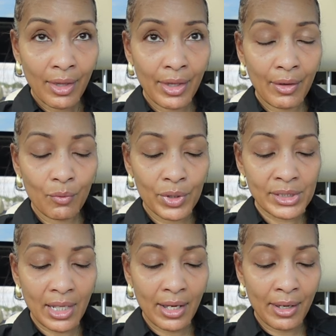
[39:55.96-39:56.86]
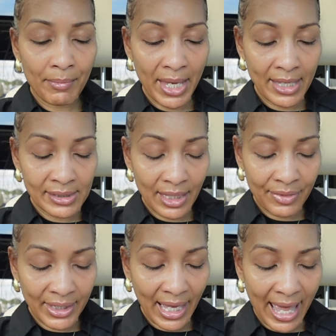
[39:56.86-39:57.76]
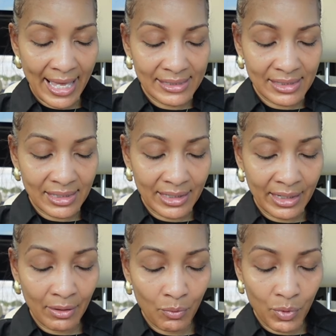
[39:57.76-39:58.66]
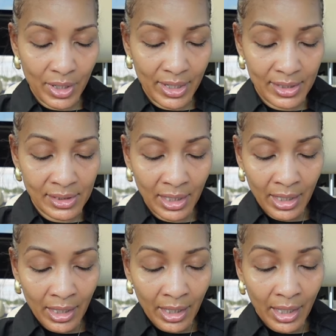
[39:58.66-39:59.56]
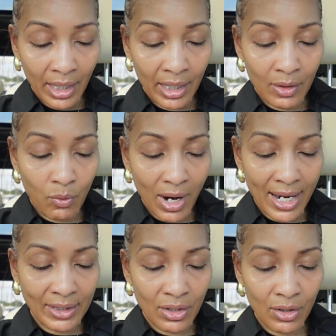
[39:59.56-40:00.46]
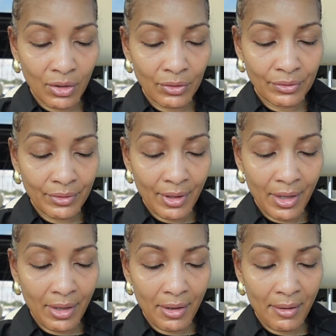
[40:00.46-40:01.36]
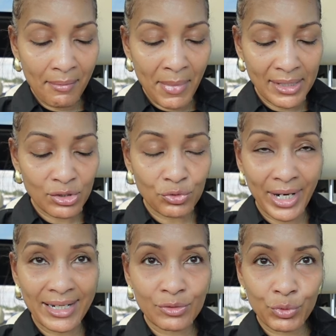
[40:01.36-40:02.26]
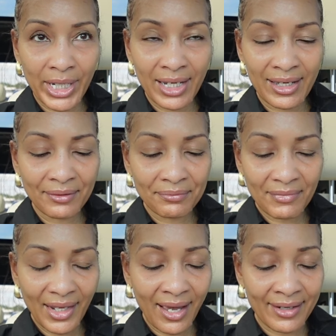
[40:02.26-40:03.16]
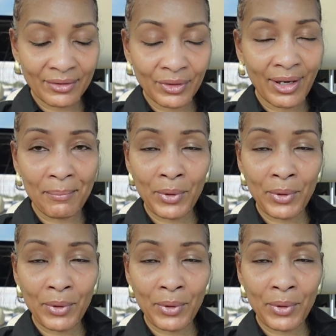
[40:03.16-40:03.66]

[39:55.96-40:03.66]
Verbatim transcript: It was amazing. The cast in it was Iguano Mastrandrea. I don't know, I'm